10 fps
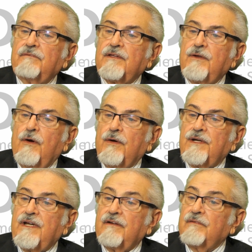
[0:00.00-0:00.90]

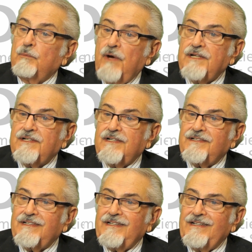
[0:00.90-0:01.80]
authority of the
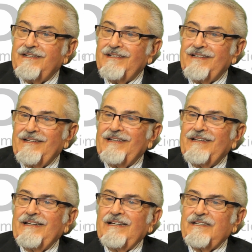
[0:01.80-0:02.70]
presidency
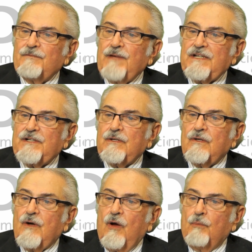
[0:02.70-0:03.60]
to make sure
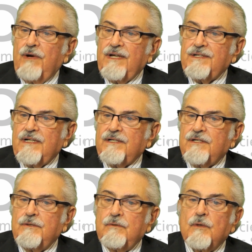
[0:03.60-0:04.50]
all presidents
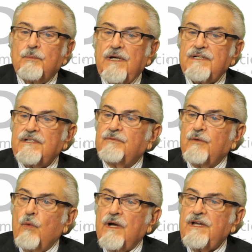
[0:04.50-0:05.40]
who were president for
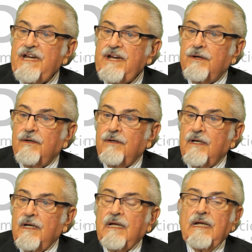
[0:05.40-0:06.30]
1 year,
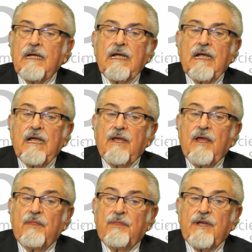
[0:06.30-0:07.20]

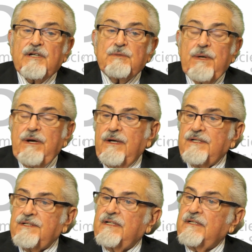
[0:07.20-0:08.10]
the
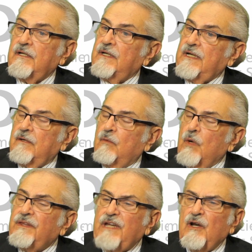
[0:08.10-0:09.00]
experience and
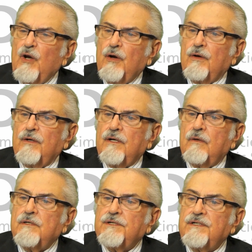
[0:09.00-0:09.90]
what they learned
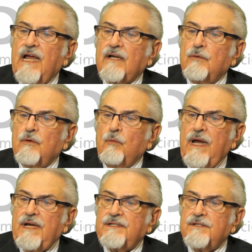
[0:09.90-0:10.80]
should not go to
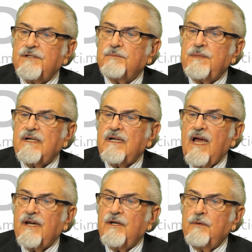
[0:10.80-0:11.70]
waste. There should be a
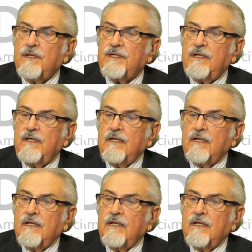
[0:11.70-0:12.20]
continuity.